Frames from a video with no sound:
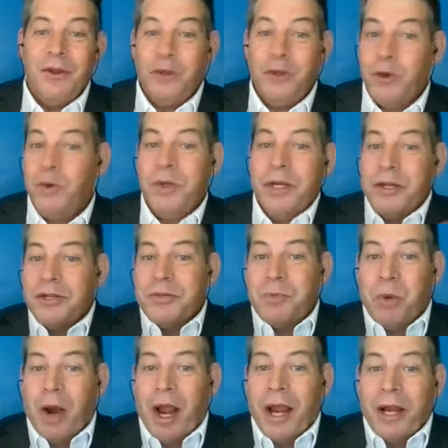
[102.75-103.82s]
2 years
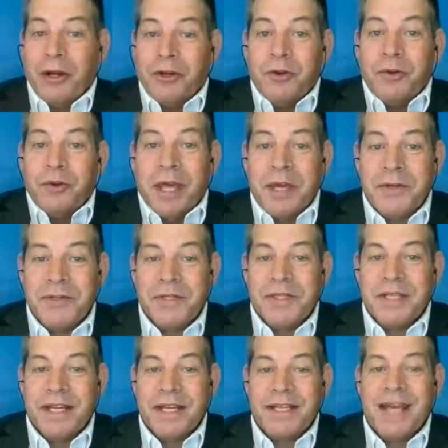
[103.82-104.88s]
prior,
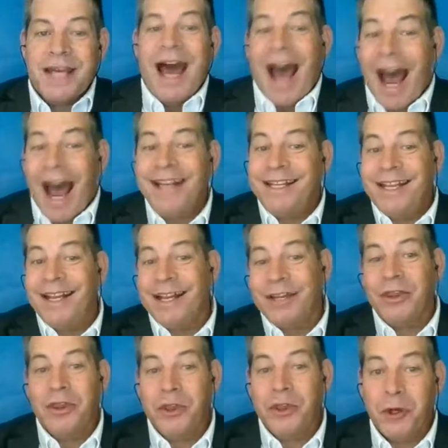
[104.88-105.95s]
2006, I'd
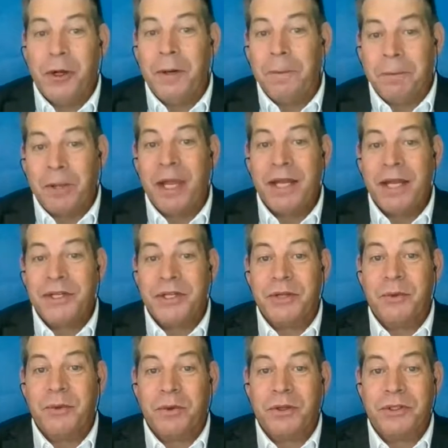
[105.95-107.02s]
taken third place in
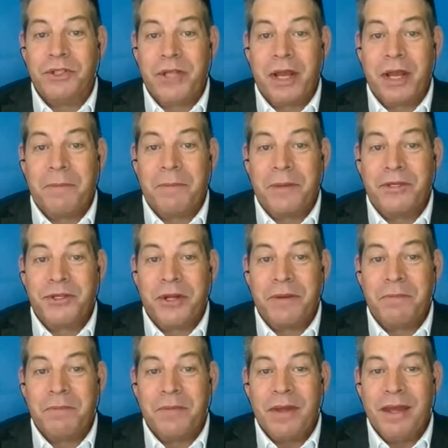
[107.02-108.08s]
the World Championship,